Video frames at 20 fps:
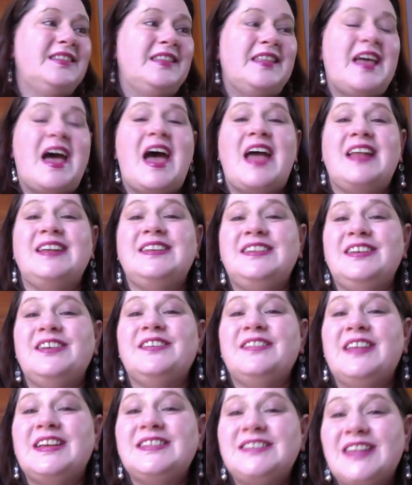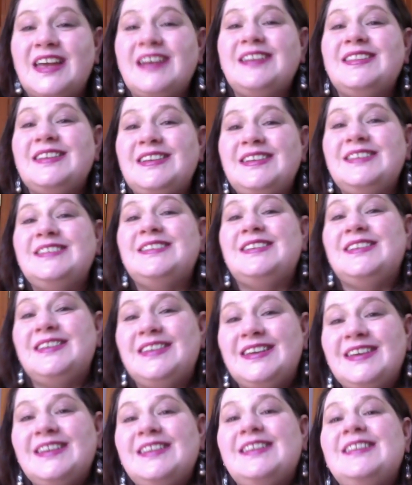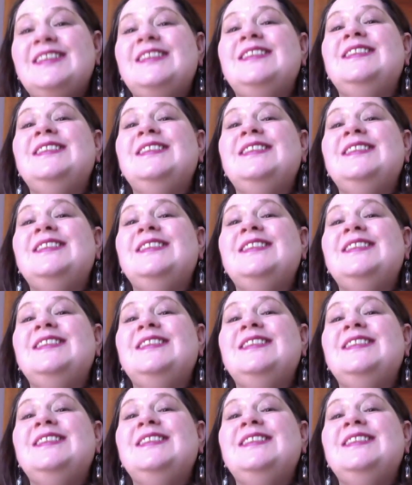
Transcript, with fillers: that you're less likely to get